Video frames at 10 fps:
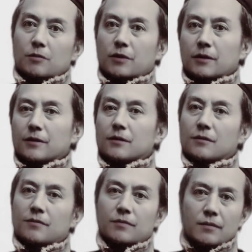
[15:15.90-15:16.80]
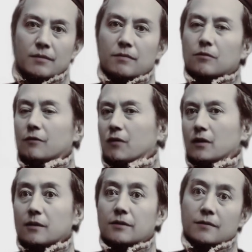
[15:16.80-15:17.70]
remarked, A
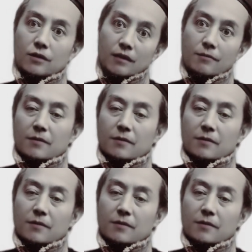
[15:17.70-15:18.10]
wise and good